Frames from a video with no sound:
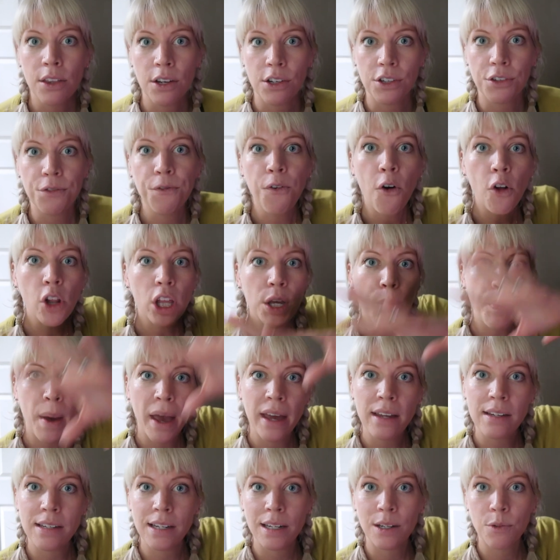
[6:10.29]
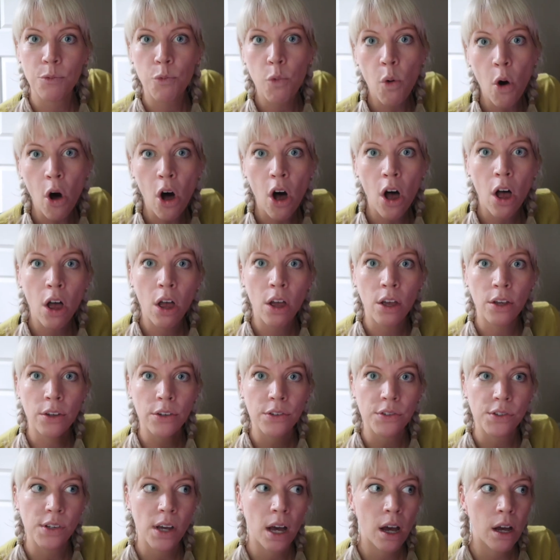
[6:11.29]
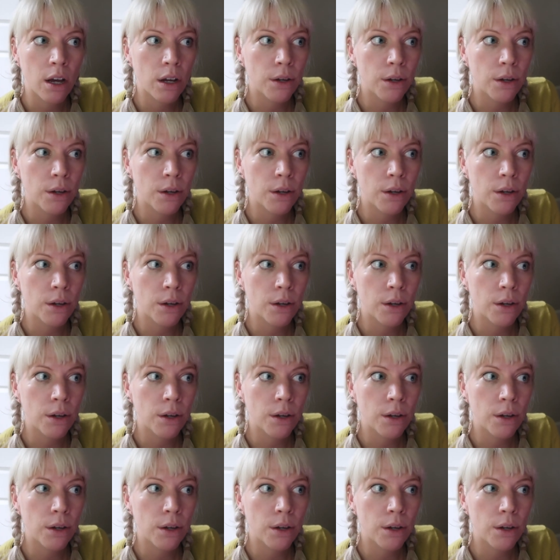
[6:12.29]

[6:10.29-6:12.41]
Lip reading: There's fully painted walls,